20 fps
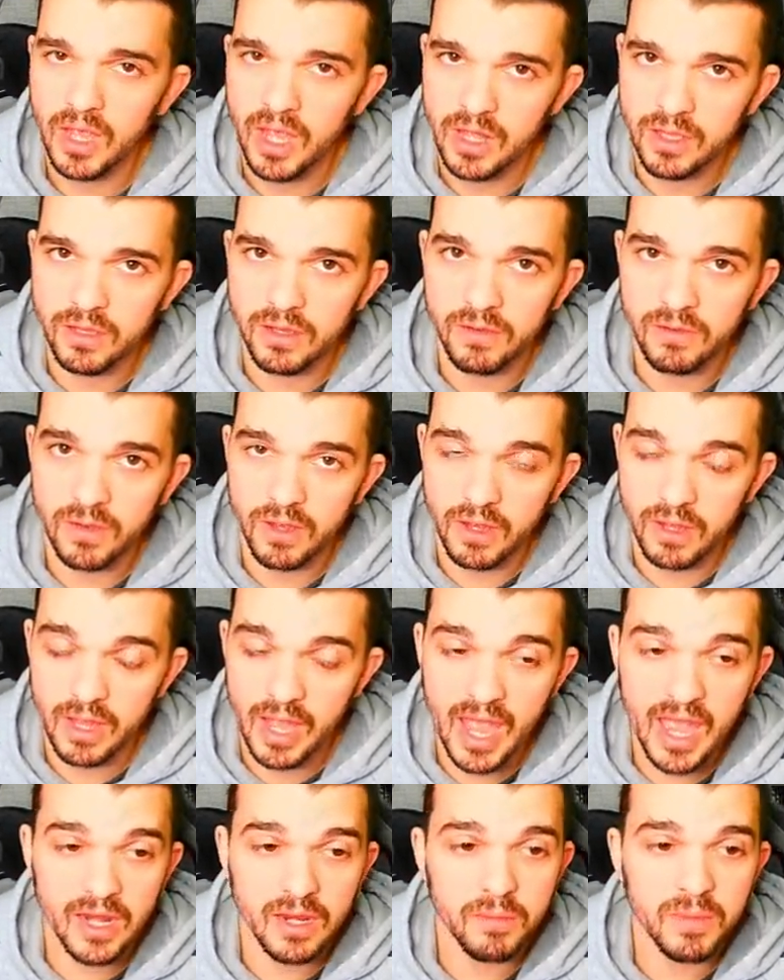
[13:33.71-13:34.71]

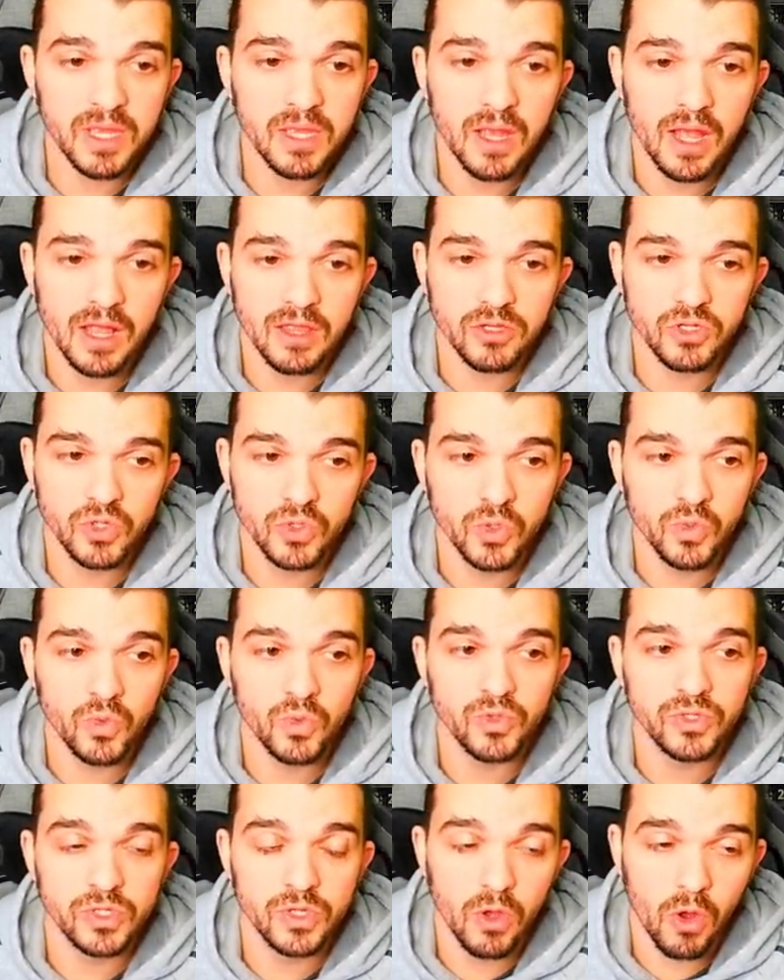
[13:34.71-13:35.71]
enemy,
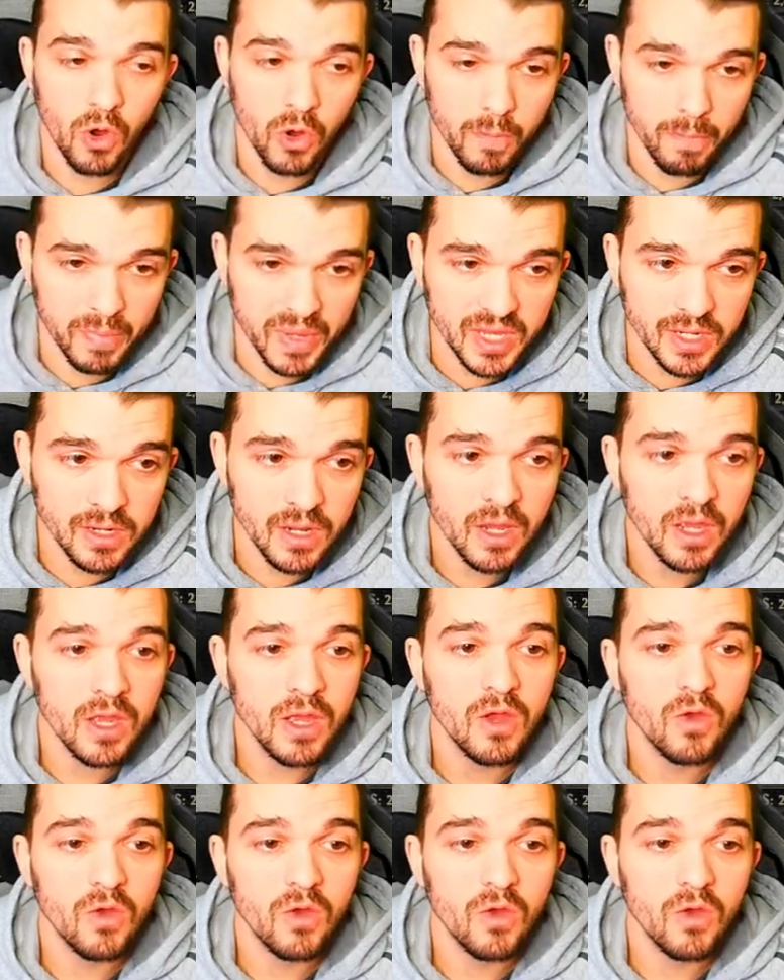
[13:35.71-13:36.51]
electrocute or pin,